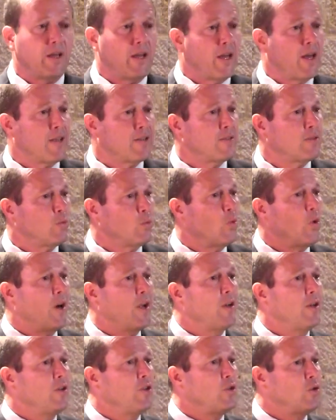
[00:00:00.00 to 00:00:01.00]
as
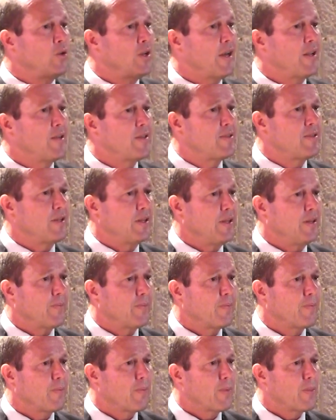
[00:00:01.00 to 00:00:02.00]
one united city.
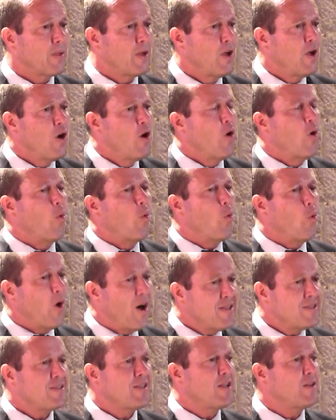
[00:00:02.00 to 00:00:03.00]

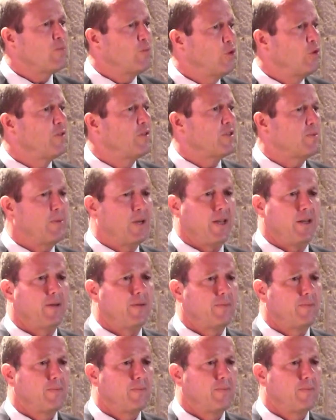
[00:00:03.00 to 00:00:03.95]
Once that move is made,